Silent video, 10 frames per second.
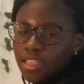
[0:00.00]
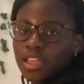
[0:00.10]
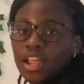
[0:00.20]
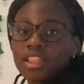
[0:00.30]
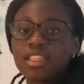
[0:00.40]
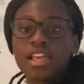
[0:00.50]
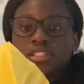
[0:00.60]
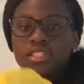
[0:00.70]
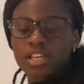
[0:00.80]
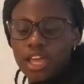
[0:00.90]
then the next
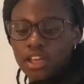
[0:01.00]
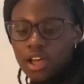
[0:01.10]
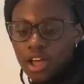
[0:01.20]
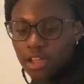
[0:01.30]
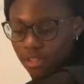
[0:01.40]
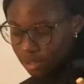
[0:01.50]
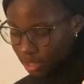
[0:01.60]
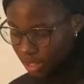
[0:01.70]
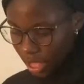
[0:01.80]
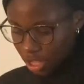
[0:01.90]
thing I got,
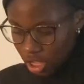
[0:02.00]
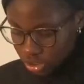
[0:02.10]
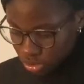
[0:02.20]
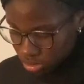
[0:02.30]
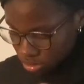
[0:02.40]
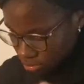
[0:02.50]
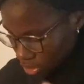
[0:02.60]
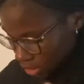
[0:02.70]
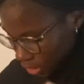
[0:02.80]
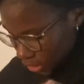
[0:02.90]
I got two more
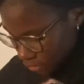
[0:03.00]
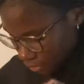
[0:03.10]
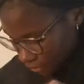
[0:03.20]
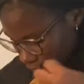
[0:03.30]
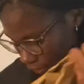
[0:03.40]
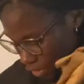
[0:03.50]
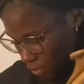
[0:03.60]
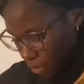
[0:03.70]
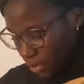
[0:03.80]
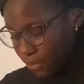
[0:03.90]
things from Forever
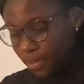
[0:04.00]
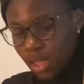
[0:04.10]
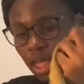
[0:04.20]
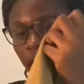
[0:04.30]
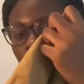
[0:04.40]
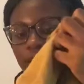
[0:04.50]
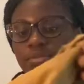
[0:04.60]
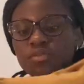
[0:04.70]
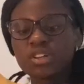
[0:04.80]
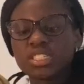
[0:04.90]
twenty-one. I've
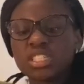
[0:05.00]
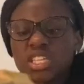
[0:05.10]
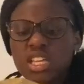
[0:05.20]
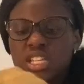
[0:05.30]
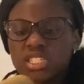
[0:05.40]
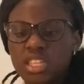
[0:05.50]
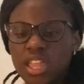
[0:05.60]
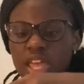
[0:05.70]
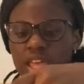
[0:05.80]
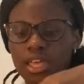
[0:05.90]
been recently into
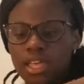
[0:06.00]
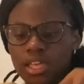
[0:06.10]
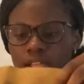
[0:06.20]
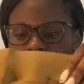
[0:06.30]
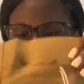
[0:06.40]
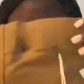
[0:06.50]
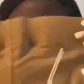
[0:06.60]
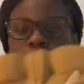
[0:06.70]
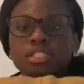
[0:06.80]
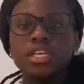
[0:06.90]
like
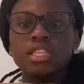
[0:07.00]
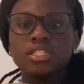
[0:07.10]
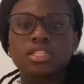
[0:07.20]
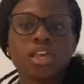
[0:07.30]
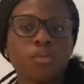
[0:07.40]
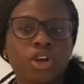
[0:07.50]
shorts like these because I wear